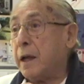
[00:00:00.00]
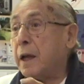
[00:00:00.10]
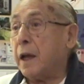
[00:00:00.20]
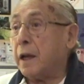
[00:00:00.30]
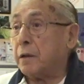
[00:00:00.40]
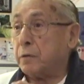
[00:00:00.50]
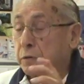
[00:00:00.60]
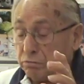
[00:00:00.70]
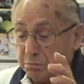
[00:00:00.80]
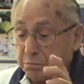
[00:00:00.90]
and
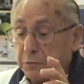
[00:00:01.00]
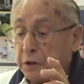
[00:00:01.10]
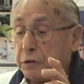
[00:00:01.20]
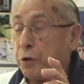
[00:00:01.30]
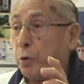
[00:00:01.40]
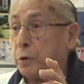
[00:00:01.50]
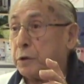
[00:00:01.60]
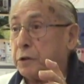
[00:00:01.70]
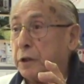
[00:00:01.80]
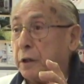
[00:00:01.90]

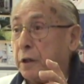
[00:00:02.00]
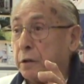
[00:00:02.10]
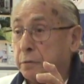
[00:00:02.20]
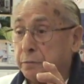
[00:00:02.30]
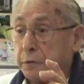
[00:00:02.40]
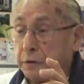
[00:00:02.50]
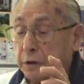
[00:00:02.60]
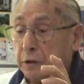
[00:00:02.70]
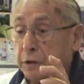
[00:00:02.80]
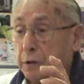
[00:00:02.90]
told
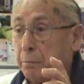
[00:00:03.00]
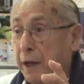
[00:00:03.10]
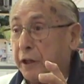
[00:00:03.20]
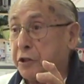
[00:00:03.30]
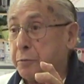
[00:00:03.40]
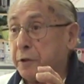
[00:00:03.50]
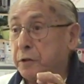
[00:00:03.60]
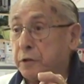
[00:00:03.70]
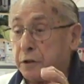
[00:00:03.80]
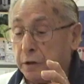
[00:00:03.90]
their
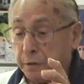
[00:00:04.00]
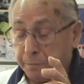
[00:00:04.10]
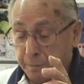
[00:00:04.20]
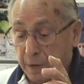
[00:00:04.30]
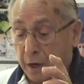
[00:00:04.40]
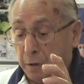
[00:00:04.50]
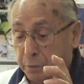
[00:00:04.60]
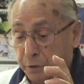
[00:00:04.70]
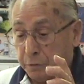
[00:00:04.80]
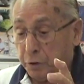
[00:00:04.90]
management,
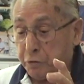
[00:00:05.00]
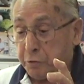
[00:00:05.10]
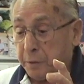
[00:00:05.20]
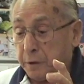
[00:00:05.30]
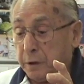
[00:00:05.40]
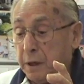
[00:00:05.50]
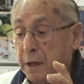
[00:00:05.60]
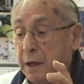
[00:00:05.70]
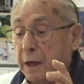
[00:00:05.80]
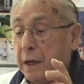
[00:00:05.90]
Albert Grossman
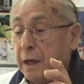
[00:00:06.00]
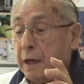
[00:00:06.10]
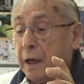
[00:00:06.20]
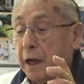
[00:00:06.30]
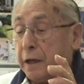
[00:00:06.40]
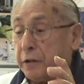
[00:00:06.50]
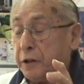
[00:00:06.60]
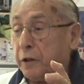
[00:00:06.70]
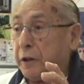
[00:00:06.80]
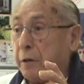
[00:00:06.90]
and
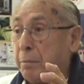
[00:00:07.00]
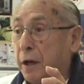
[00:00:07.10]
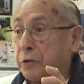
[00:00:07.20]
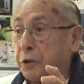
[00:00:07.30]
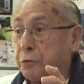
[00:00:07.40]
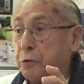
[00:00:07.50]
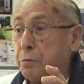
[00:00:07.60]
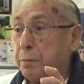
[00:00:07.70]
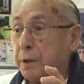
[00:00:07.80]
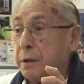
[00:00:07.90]
Dylan, about the
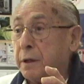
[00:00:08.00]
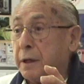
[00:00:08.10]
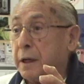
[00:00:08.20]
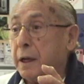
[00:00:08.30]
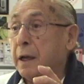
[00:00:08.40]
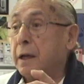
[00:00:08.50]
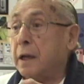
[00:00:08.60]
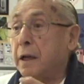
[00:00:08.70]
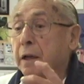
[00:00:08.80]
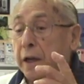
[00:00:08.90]
group.
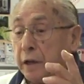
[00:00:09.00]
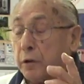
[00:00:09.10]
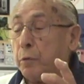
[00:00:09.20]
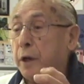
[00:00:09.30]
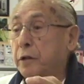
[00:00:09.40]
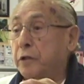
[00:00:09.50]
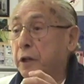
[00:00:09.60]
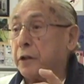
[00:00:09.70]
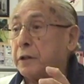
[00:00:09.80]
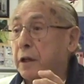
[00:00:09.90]
Anyway,
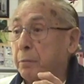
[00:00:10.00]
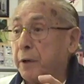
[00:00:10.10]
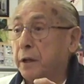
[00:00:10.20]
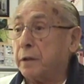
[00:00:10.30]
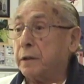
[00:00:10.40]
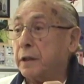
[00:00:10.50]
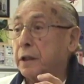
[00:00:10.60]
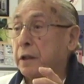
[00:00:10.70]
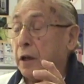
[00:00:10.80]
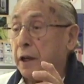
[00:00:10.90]
Dylan come in,
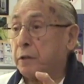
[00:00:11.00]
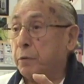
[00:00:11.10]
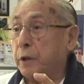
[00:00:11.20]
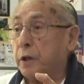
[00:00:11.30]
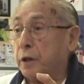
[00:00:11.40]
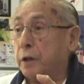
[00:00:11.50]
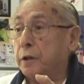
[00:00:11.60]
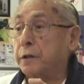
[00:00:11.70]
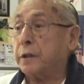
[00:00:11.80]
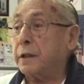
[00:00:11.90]
he liked what he
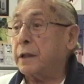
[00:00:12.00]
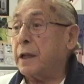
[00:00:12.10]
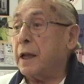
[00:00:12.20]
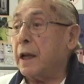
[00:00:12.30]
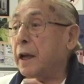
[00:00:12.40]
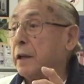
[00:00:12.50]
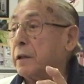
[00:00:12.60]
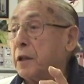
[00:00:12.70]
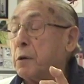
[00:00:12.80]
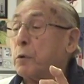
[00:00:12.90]
heard,
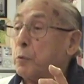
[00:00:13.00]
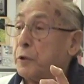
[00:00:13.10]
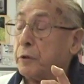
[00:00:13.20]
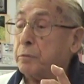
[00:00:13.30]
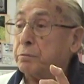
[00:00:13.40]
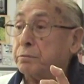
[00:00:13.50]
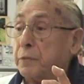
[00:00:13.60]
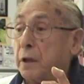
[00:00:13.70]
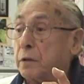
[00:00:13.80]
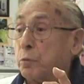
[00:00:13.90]
and they were with him
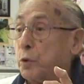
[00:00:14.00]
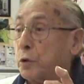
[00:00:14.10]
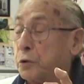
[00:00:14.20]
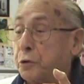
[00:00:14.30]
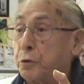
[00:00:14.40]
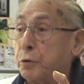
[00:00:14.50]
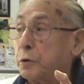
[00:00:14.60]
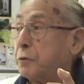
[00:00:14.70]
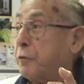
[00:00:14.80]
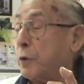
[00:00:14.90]
on world
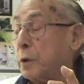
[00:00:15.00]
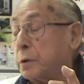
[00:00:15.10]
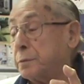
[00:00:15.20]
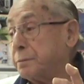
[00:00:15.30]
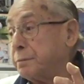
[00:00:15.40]
tours for